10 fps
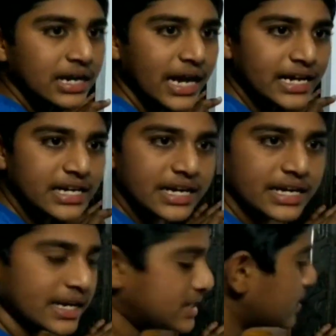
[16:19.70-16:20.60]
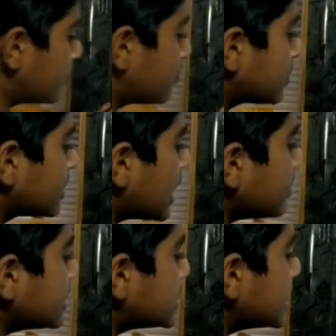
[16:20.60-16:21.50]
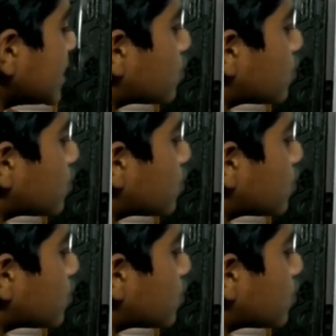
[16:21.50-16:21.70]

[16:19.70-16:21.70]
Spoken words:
90 degrees. That means here